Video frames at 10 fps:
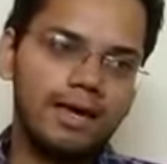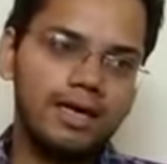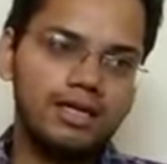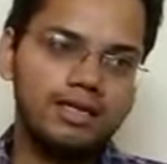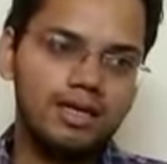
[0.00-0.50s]

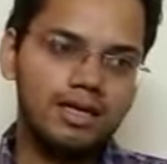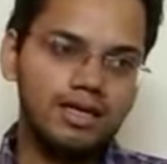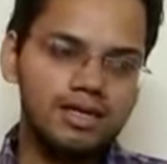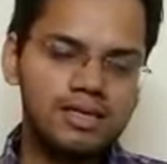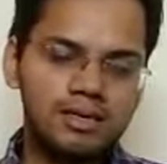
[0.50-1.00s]
And
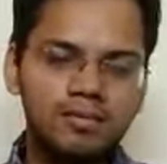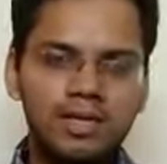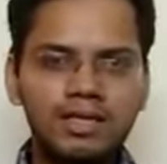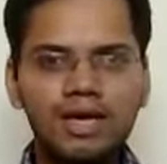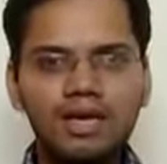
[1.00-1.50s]
this is
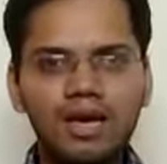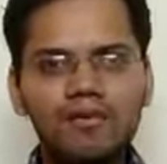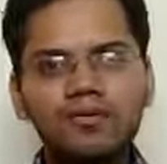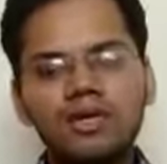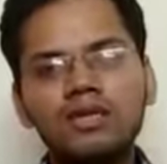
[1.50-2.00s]
something that
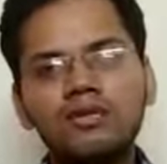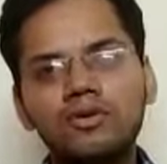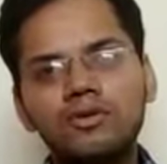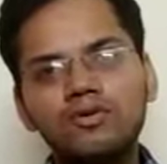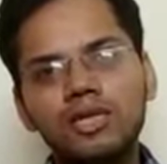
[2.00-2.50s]
everyone
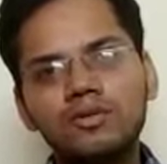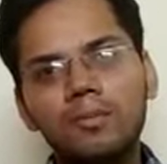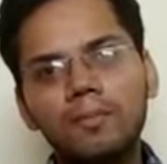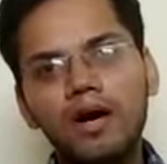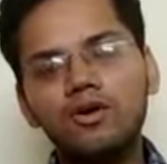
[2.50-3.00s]
who has
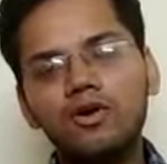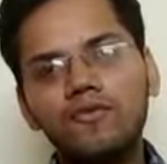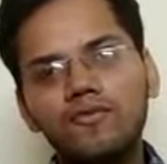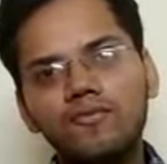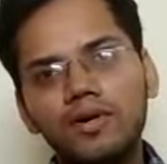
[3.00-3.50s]
been part
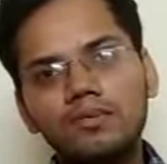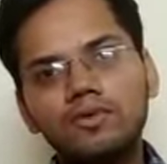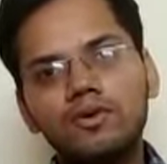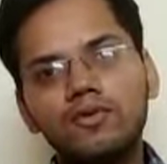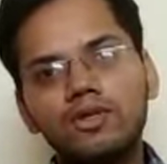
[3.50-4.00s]
of
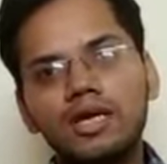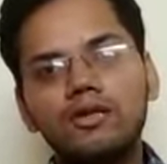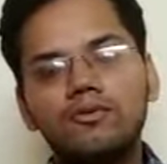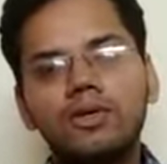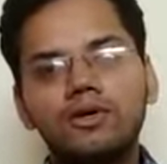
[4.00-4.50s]
Prepzone would
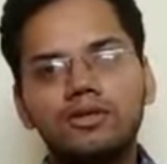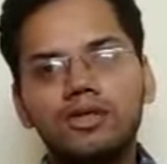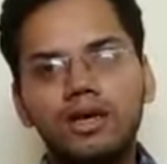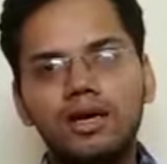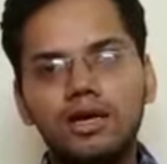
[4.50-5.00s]
tell you,
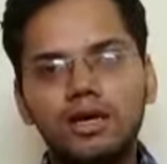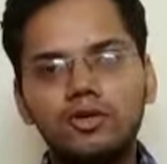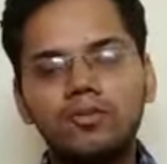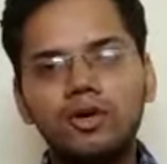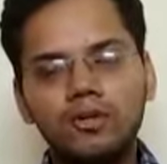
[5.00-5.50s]
because
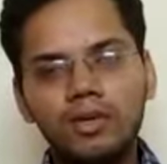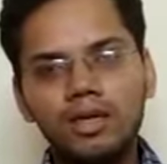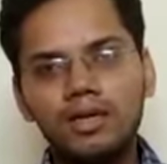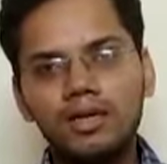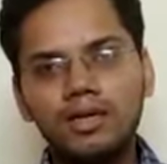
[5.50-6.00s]
you may not
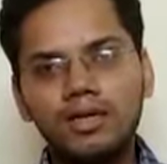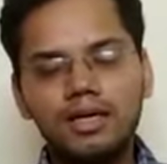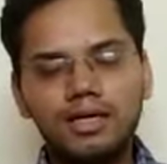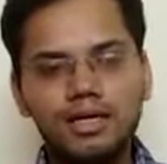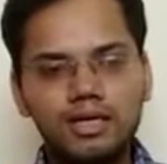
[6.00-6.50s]
be
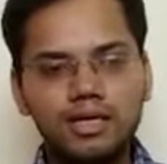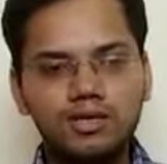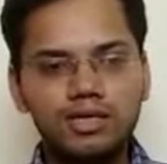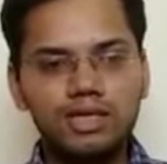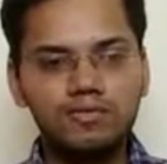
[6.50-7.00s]

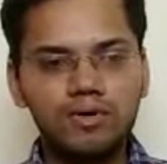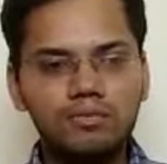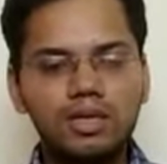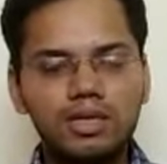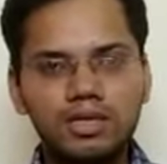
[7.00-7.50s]
hearing this
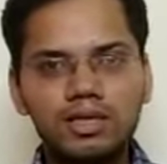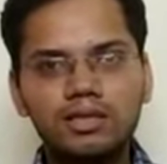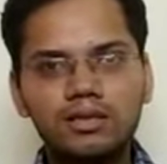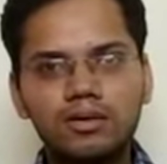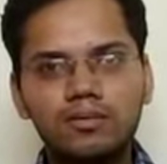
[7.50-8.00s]
from
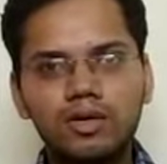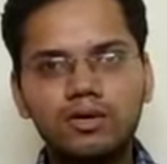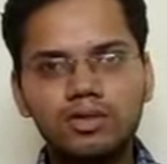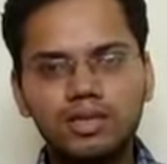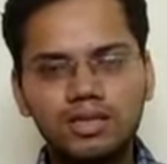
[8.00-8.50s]
others,
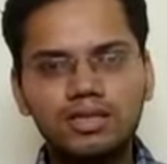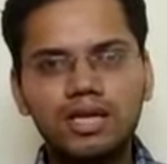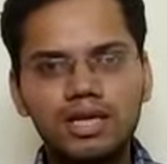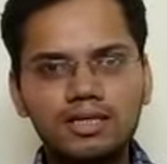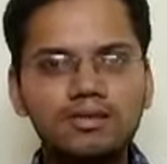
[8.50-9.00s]
because other
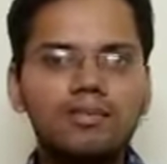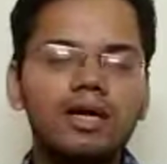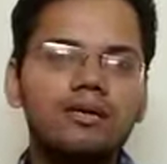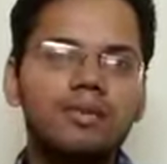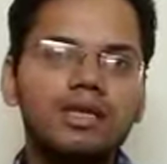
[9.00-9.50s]
things
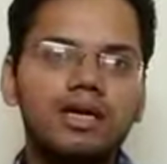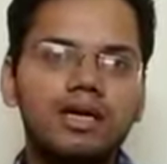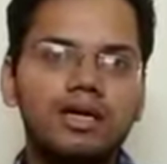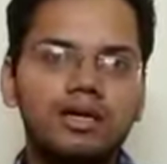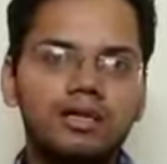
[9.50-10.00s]
might be
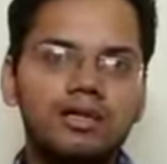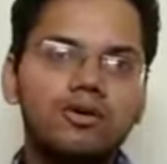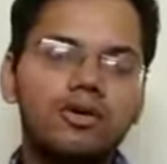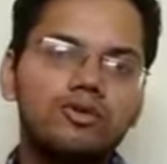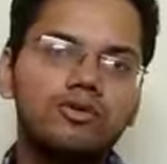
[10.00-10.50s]
there in other
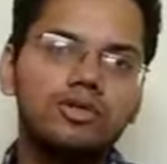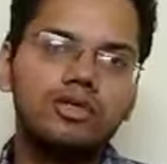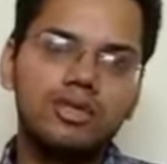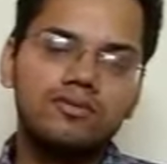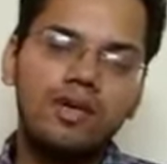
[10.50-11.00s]
online
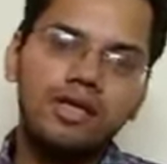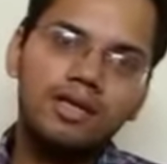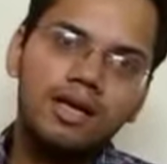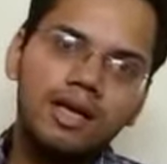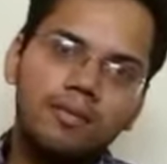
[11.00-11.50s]
courses as
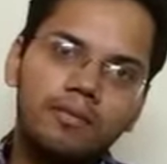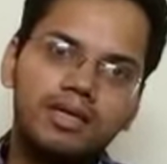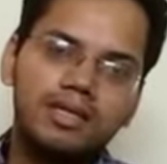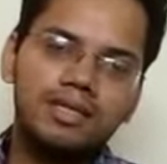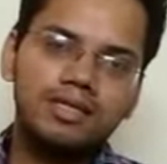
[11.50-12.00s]
well.
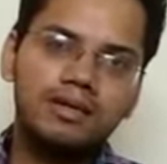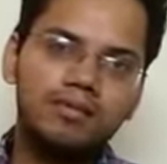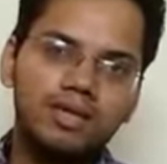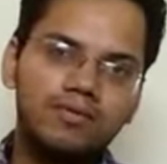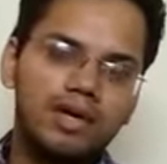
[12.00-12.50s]
But this is
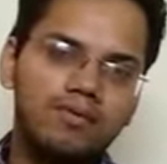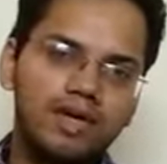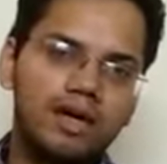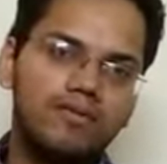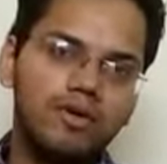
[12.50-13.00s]
something very,
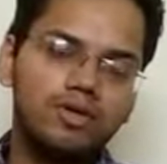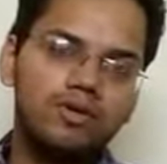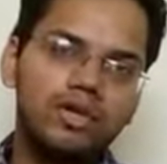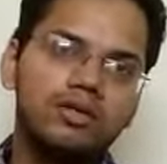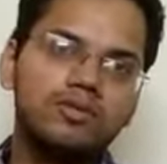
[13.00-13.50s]
very I found
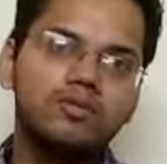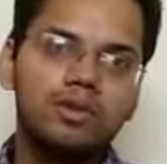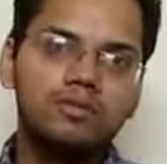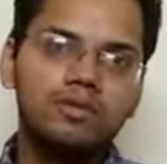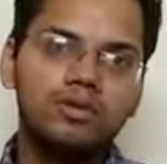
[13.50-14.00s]
unique to
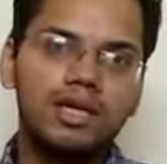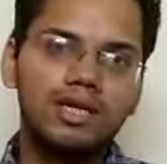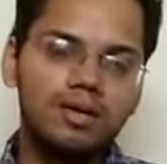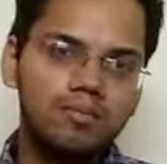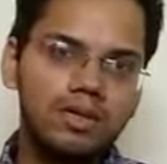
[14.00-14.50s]
Prepzone
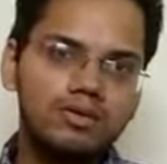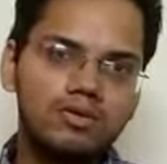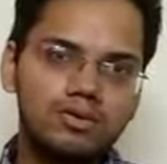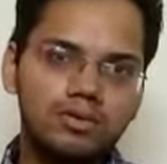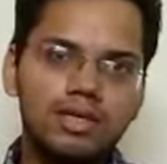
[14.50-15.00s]
that helped me
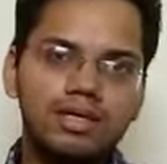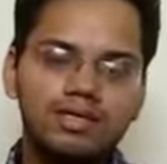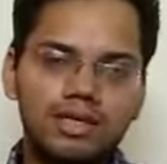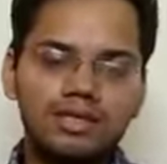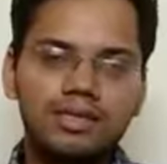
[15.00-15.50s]
to
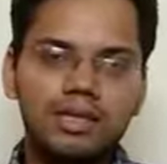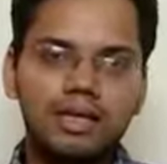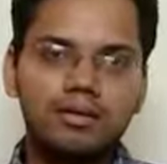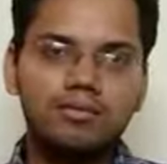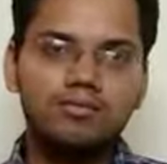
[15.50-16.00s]
succeed
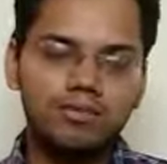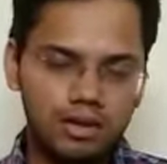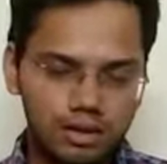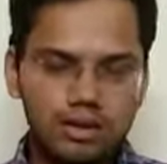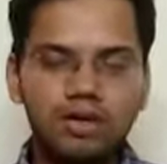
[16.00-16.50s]
and
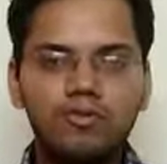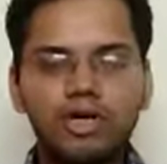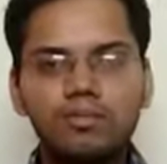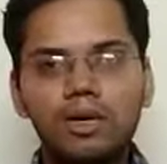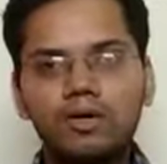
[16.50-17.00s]

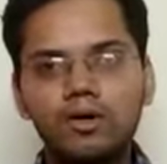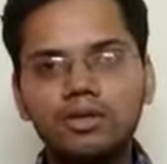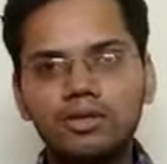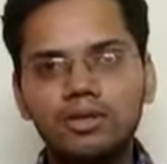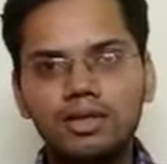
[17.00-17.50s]
convert my
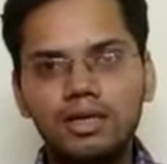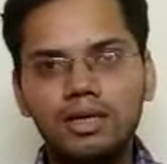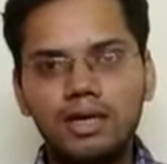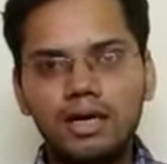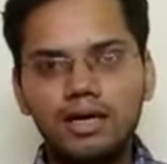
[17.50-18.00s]
calls.
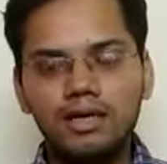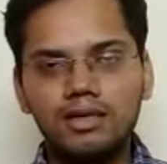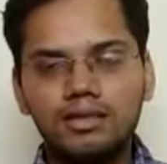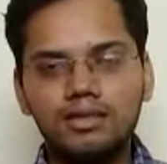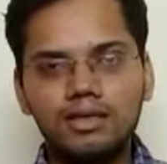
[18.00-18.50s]

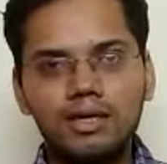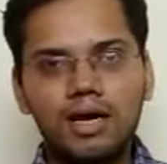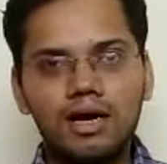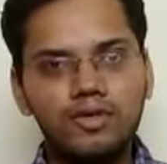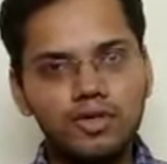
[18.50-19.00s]
And
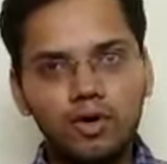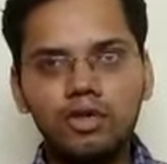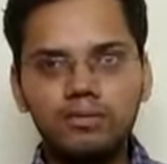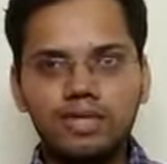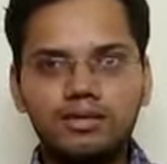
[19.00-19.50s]
I wish you
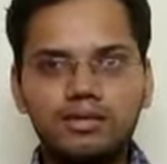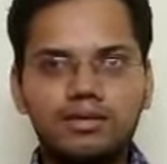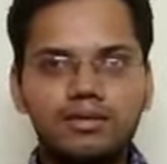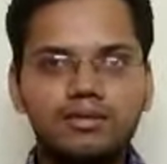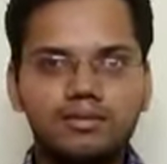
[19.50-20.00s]
all the
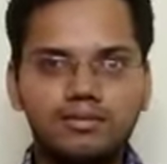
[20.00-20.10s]
best.